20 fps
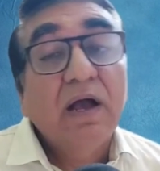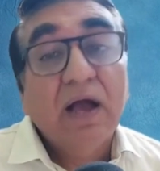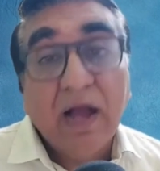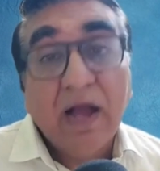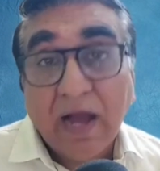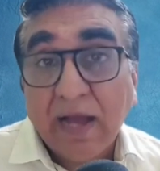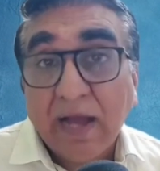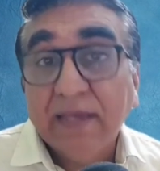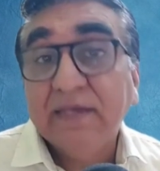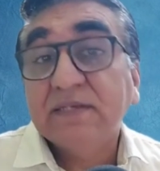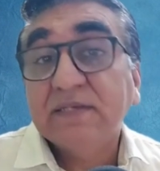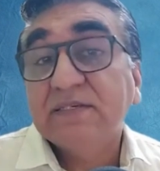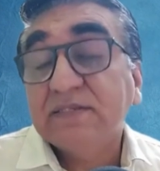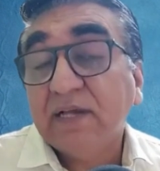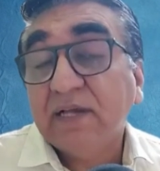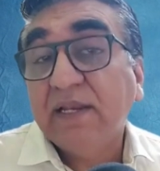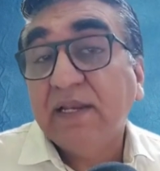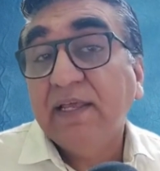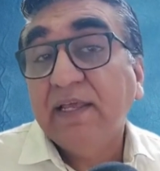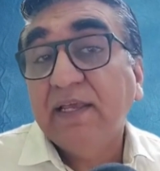higher
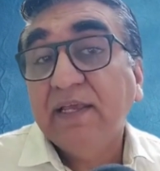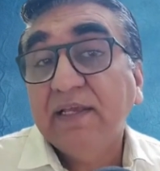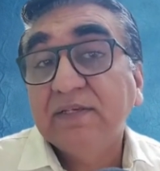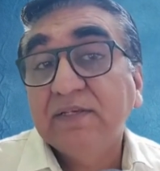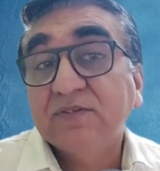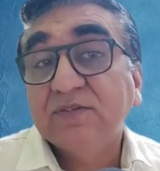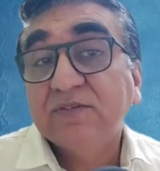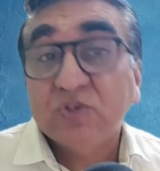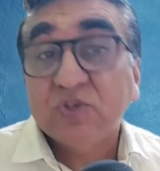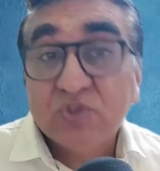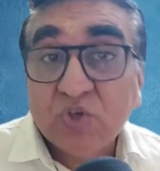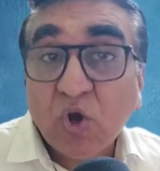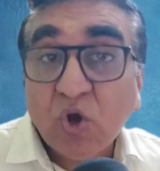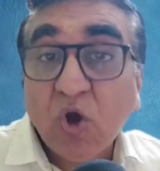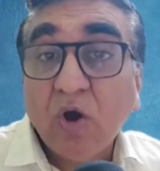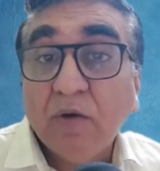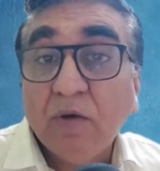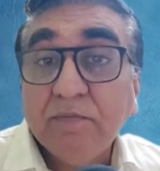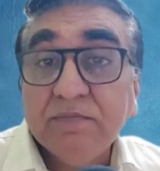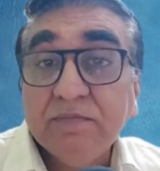studies or
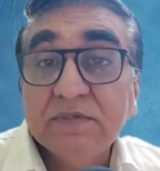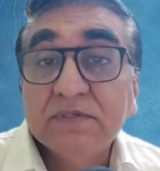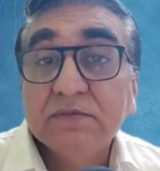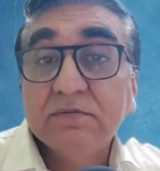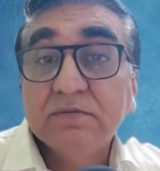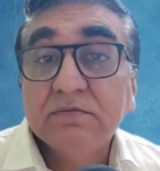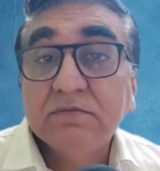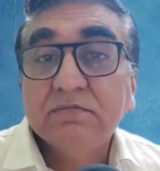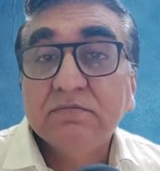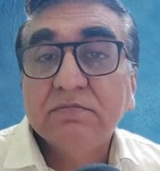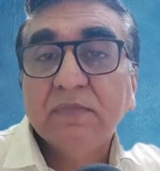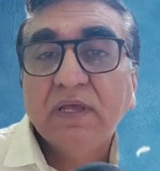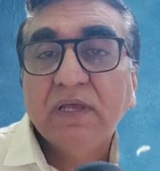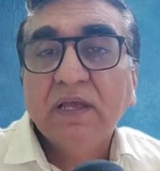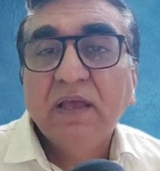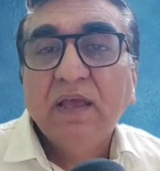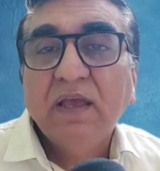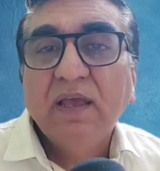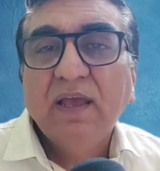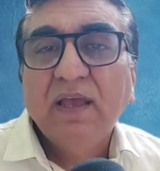jobs,
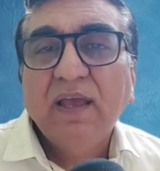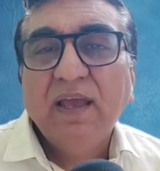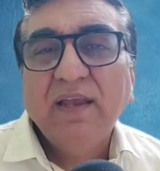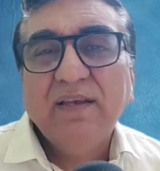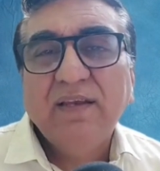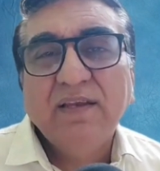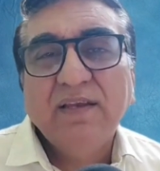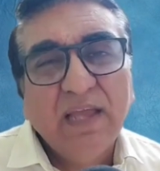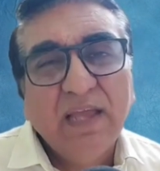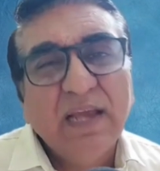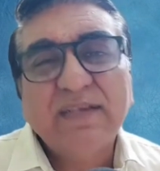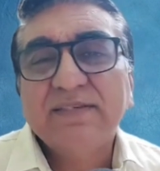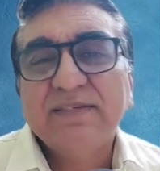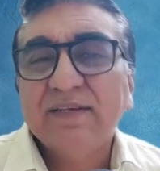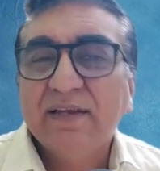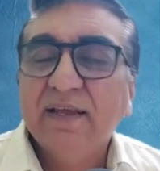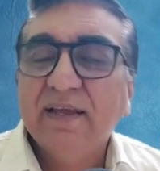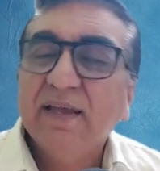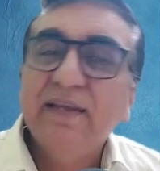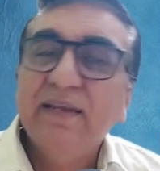it gets
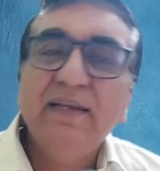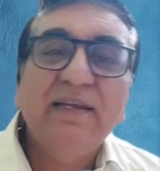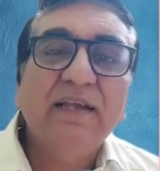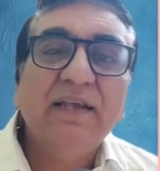really